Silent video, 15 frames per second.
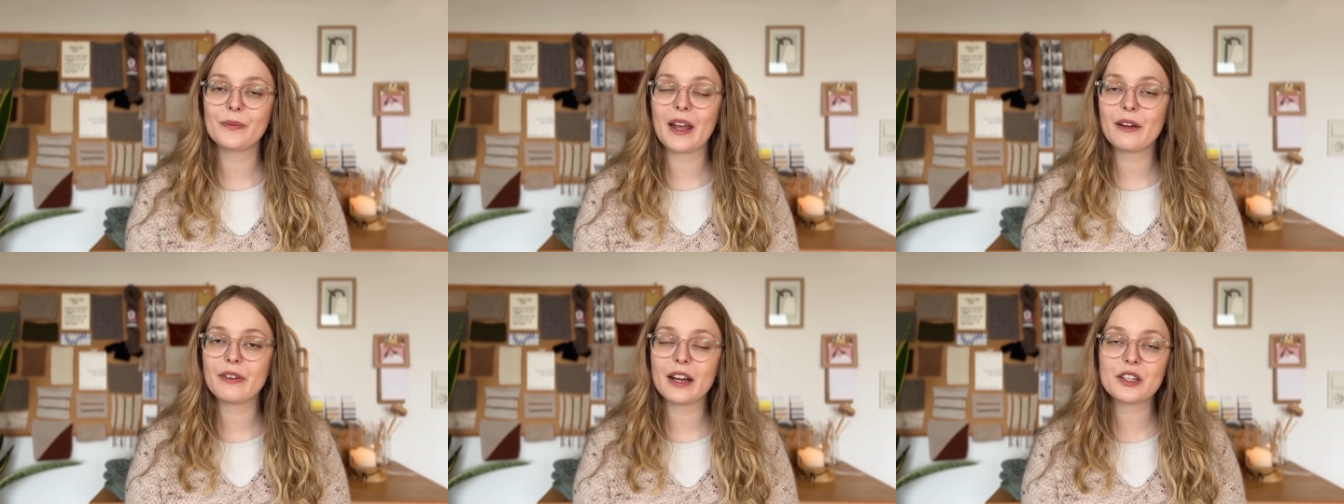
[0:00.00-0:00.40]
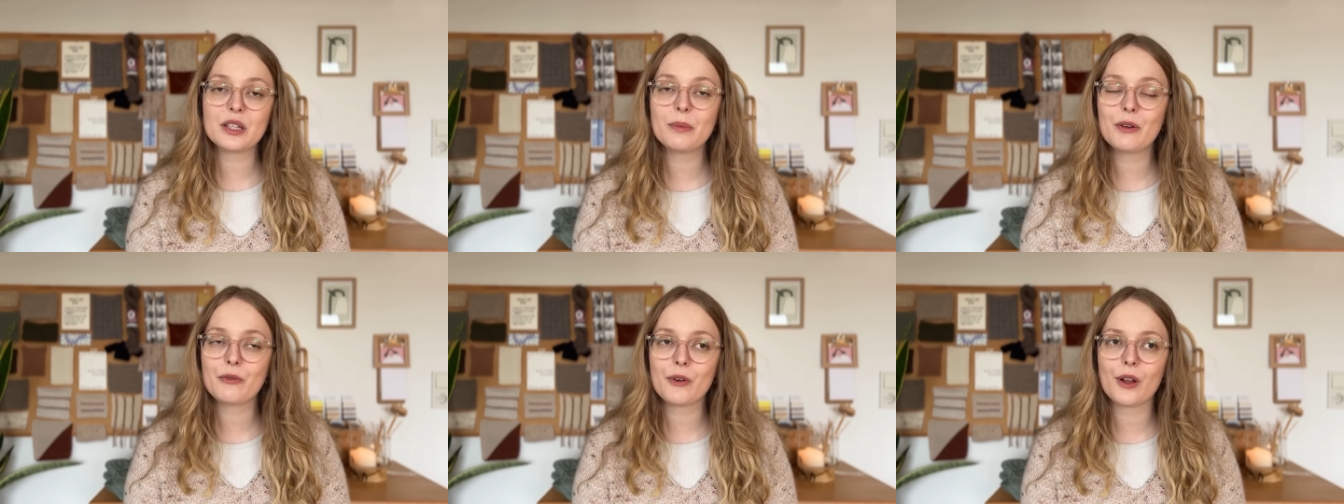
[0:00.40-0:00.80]
I've actually
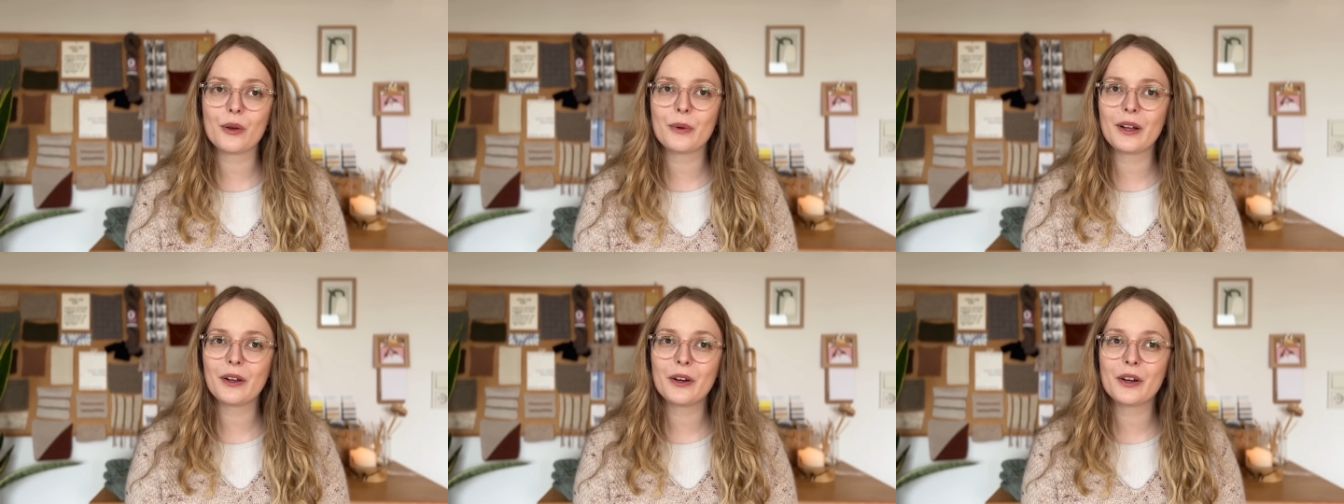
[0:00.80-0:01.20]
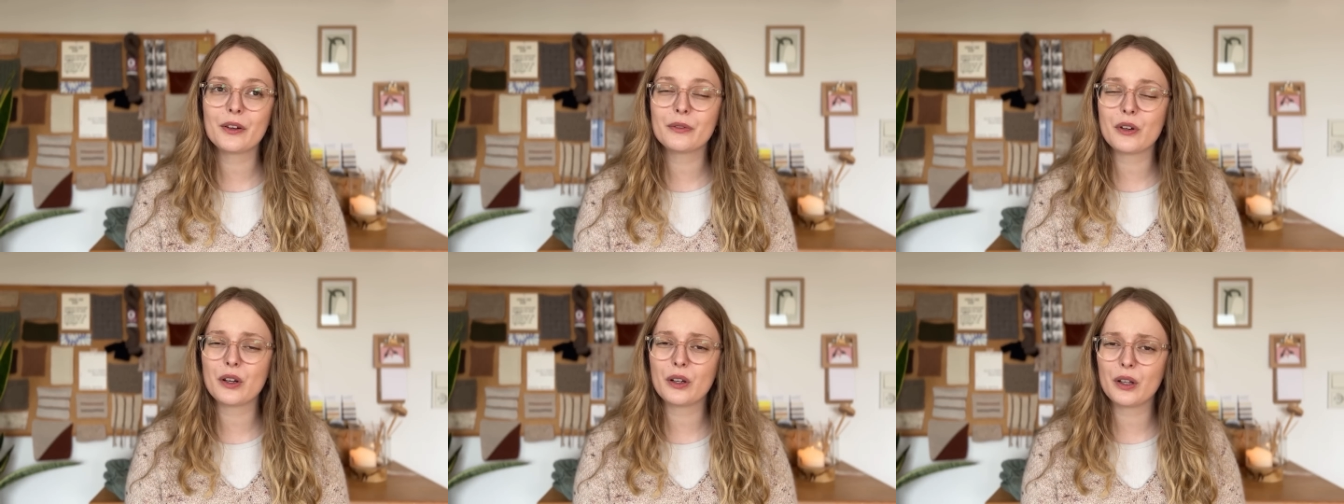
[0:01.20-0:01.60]
been following her
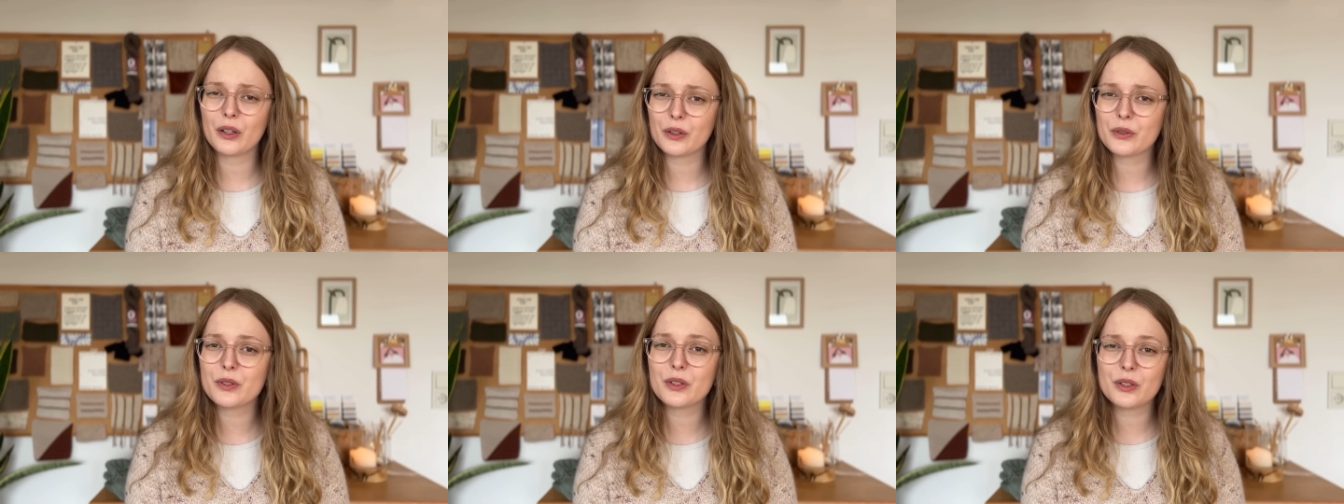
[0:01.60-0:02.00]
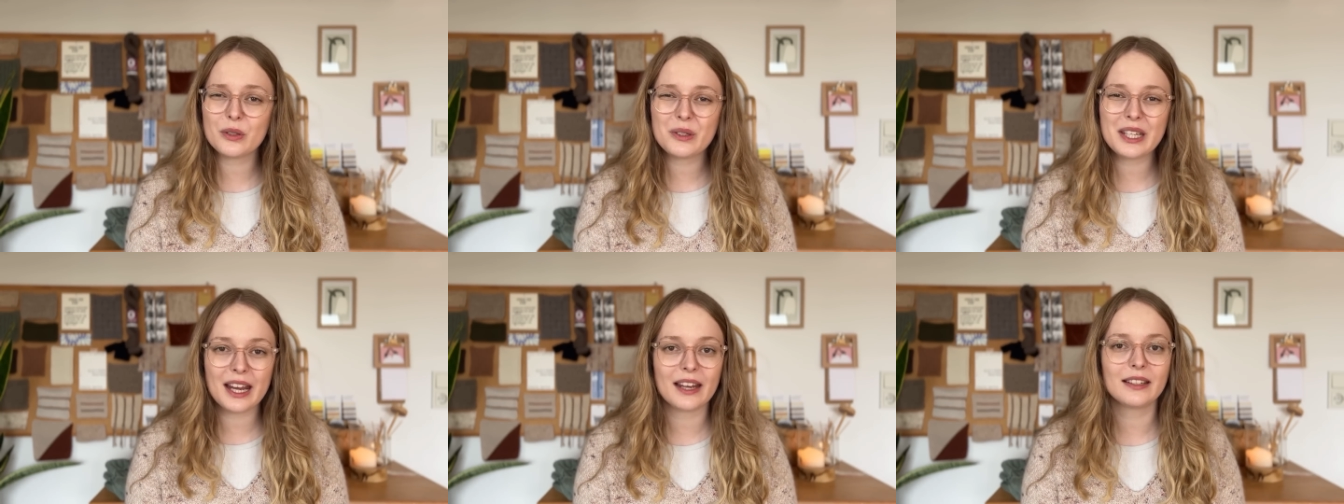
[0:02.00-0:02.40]
for close to
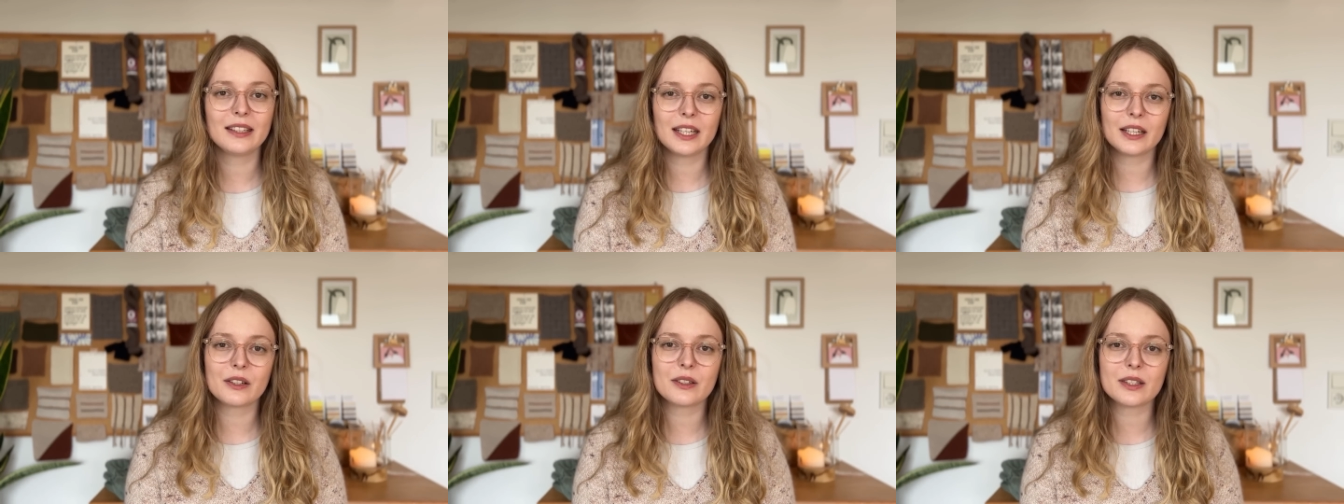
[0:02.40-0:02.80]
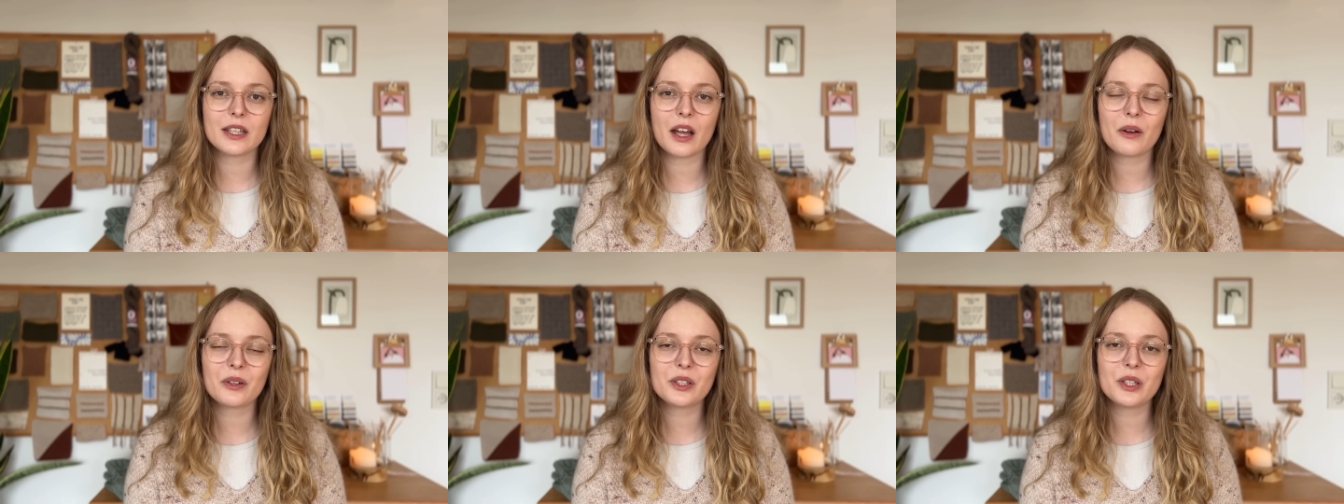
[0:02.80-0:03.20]
10 years
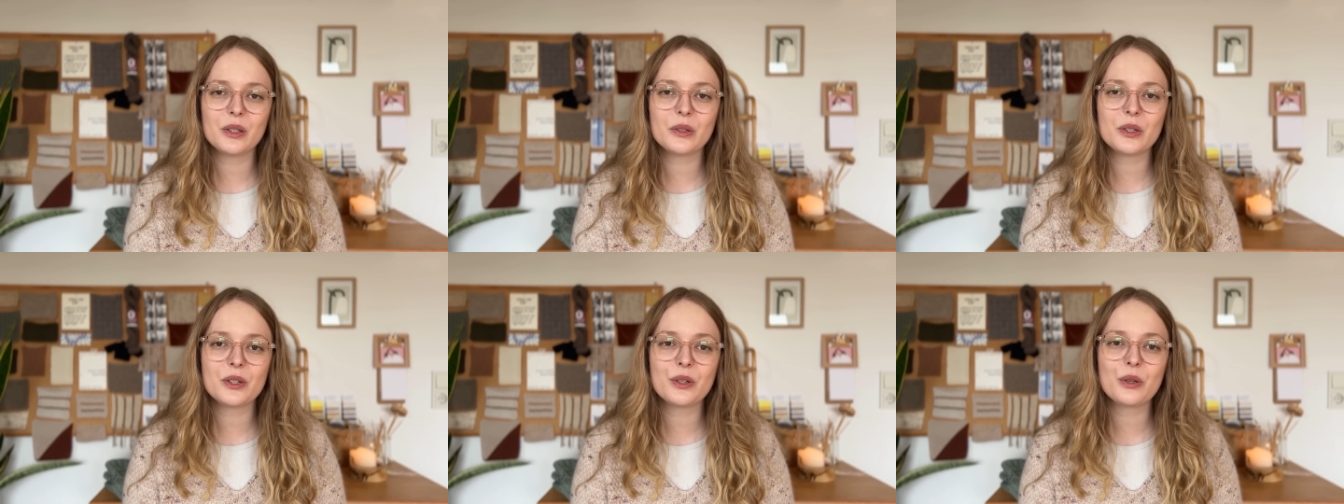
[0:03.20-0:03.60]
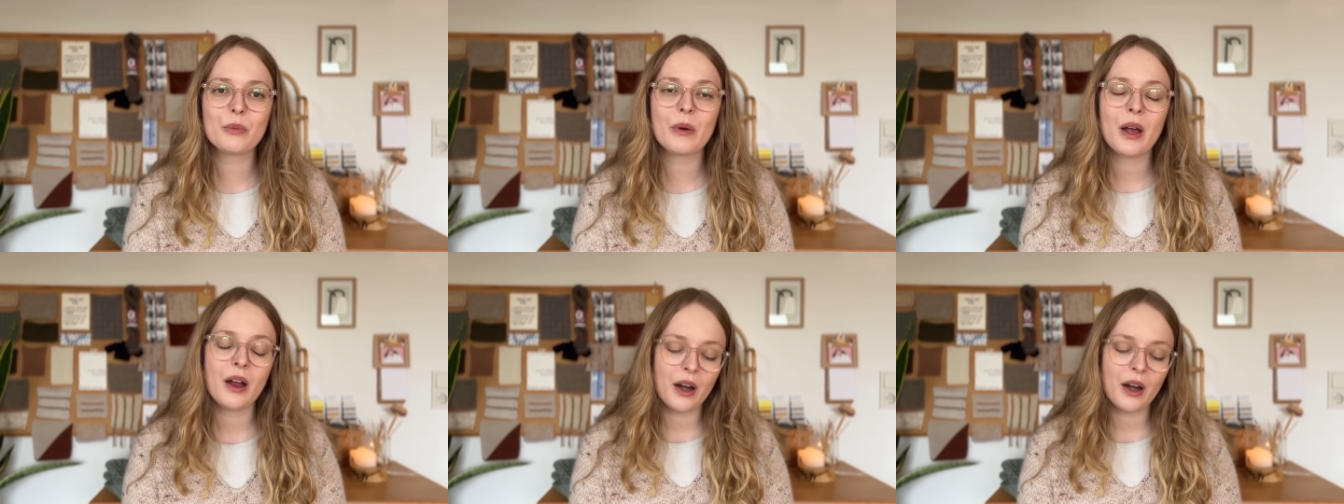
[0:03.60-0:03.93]
now on YouTube.